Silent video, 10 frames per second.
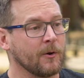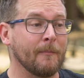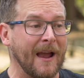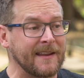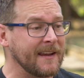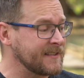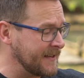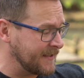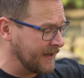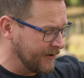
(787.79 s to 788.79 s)
So in my case,
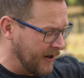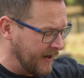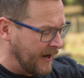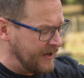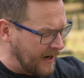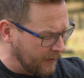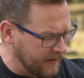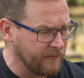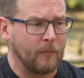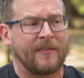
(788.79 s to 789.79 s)
I settled on a
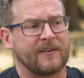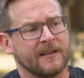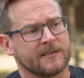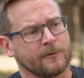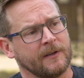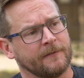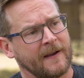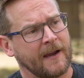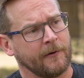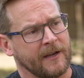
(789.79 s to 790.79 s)
narrative about the history of
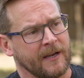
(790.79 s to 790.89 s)
fire